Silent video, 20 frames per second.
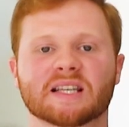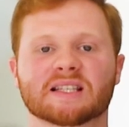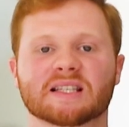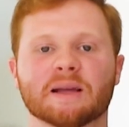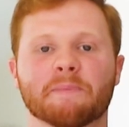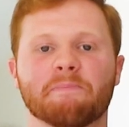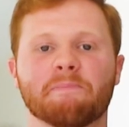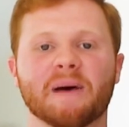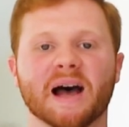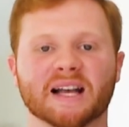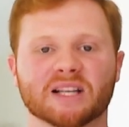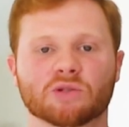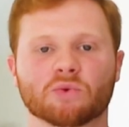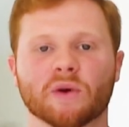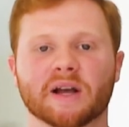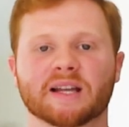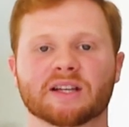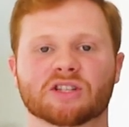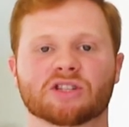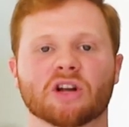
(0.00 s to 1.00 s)
it's the best
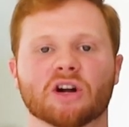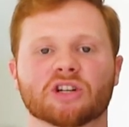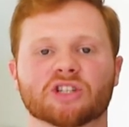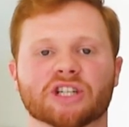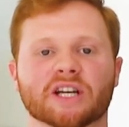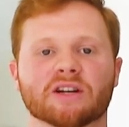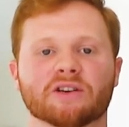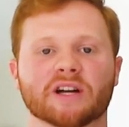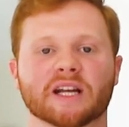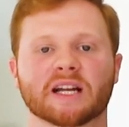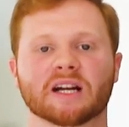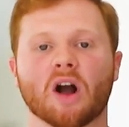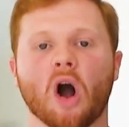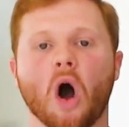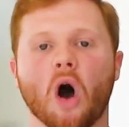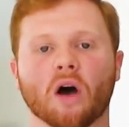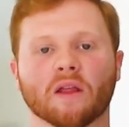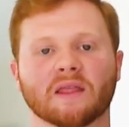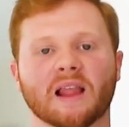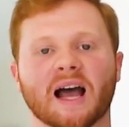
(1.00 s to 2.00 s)
way to start generating
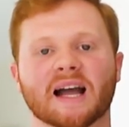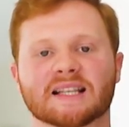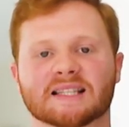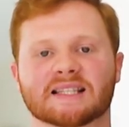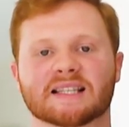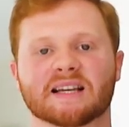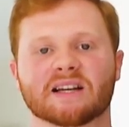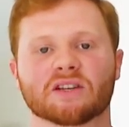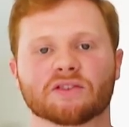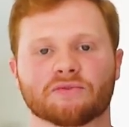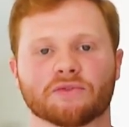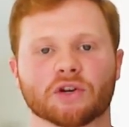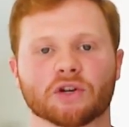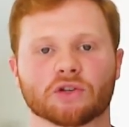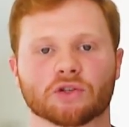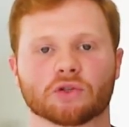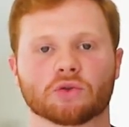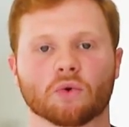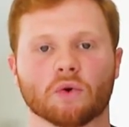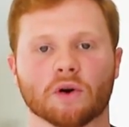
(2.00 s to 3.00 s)
online sales for your
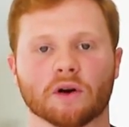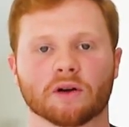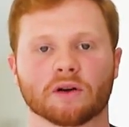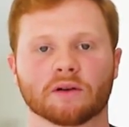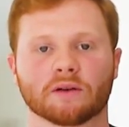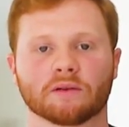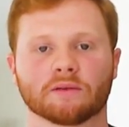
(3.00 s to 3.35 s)
store.